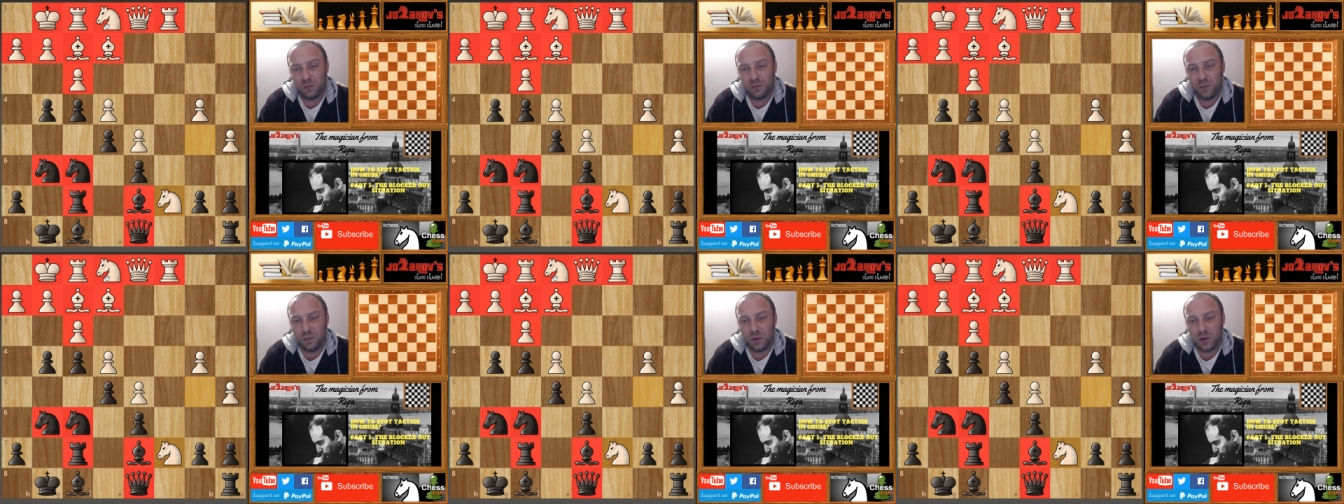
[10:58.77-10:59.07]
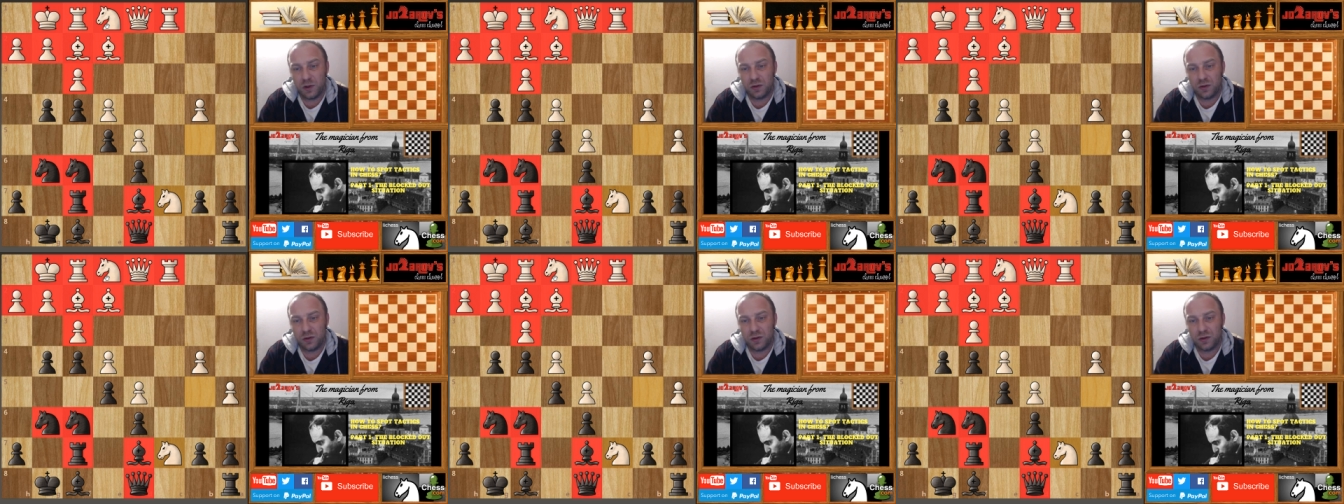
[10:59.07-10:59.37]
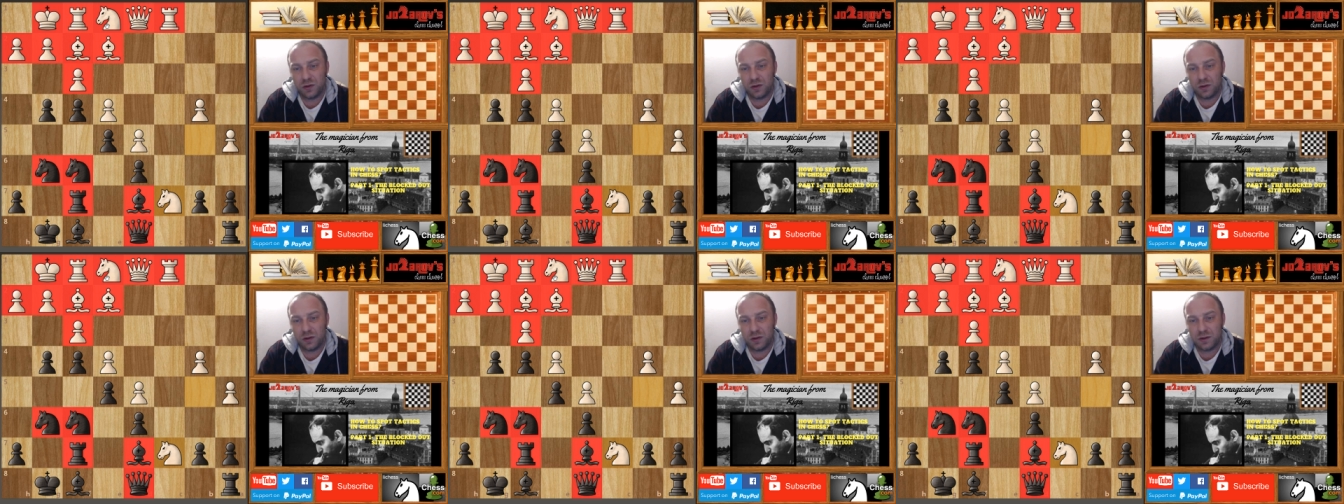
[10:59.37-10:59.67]

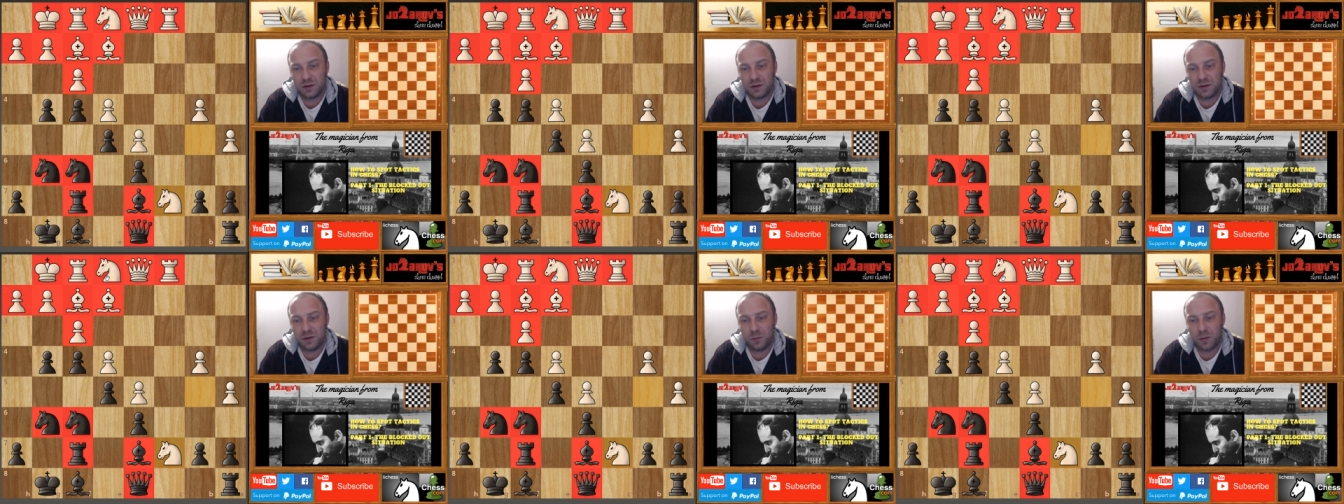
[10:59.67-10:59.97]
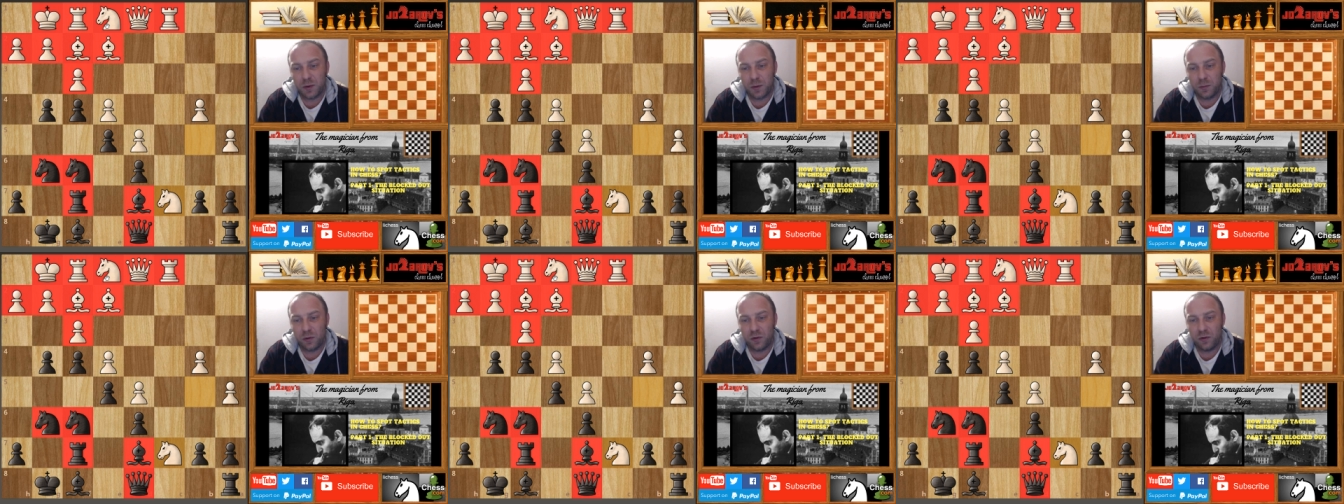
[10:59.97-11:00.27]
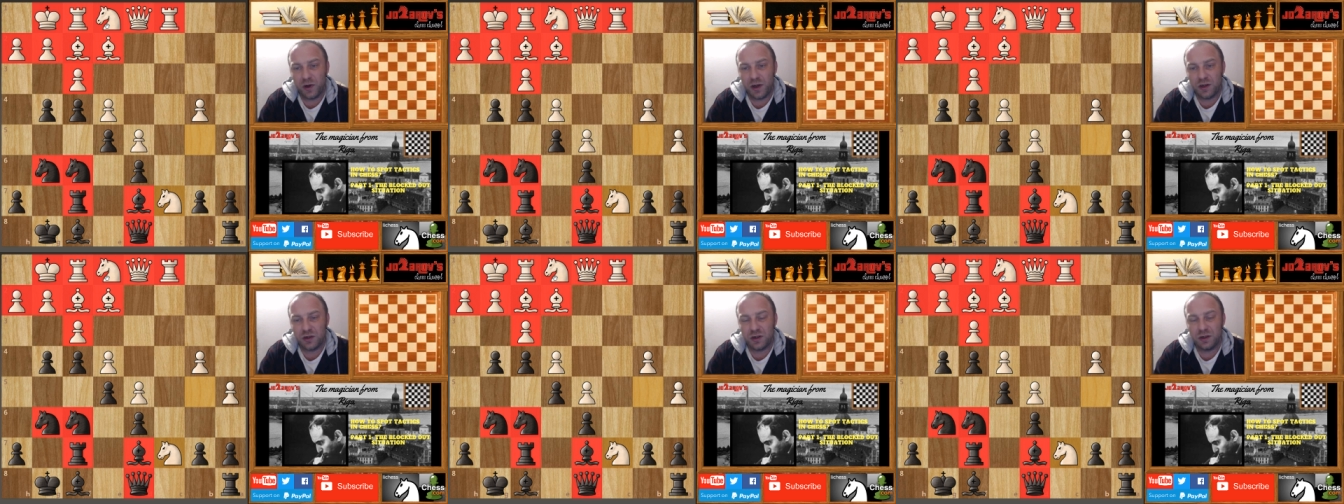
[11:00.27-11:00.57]
which is a
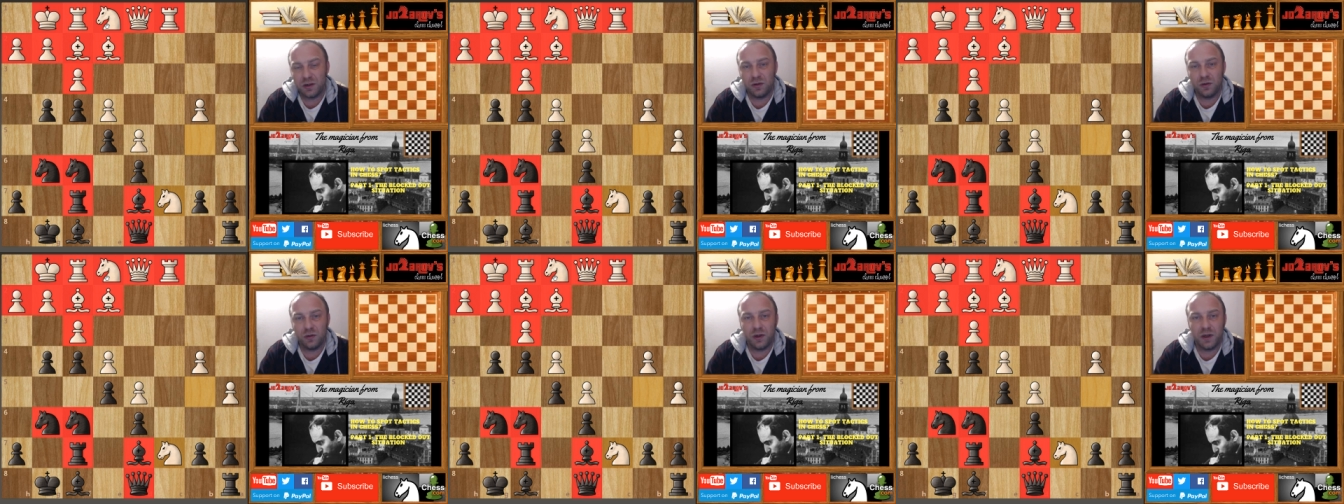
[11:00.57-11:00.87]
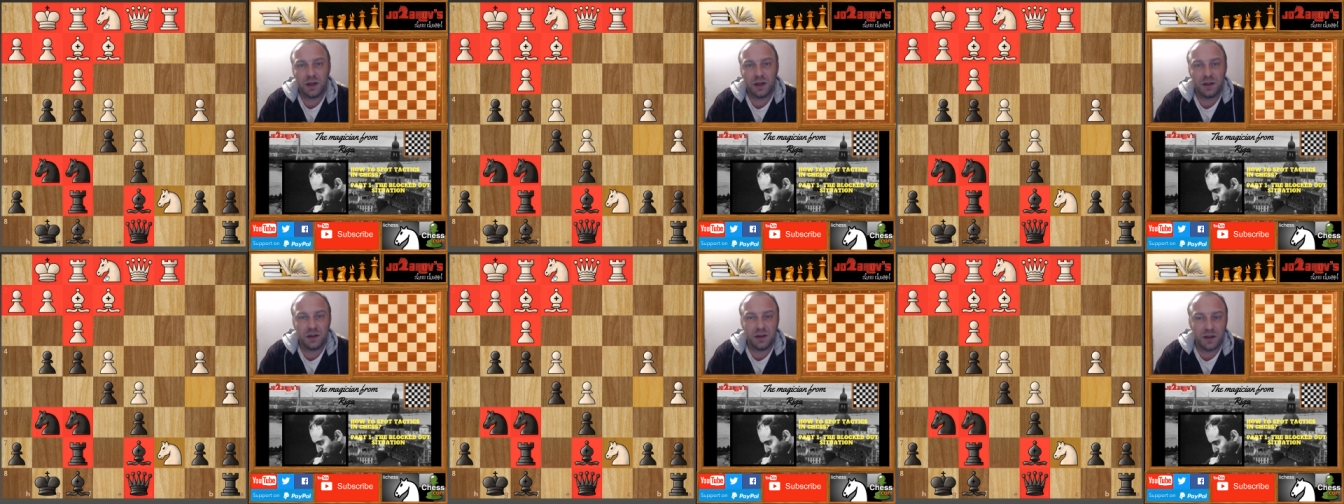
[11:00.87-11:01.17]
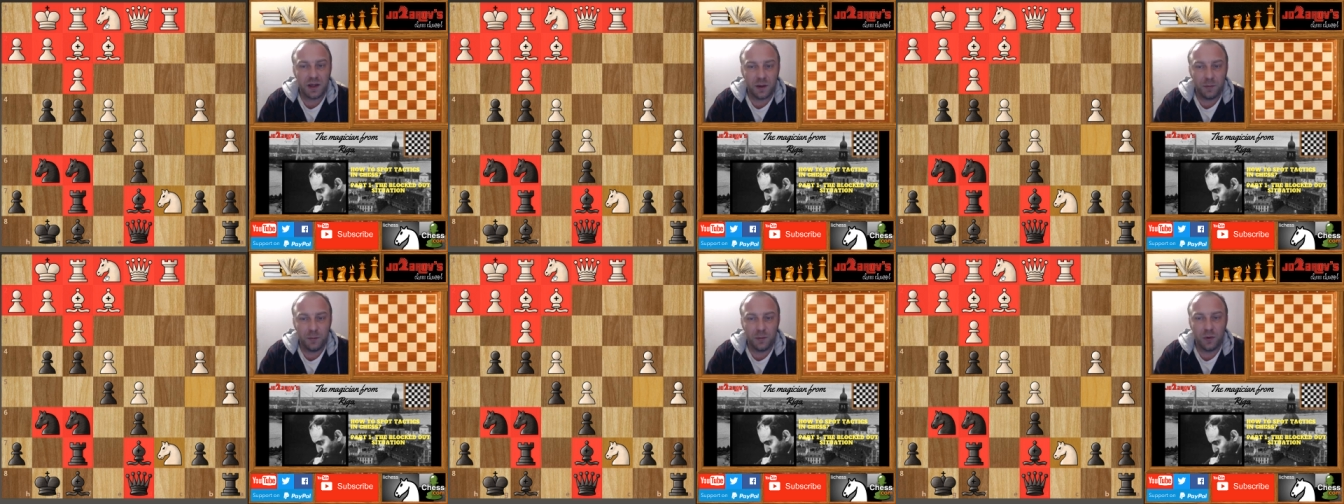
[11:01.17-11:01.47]
preparation to get a
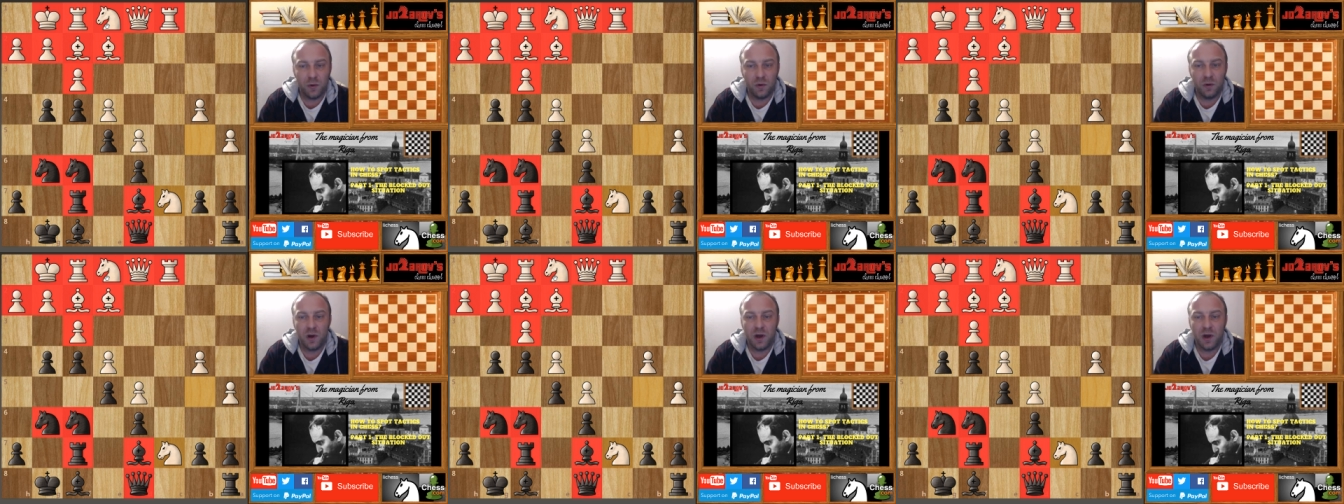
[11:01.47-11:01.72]
tempo.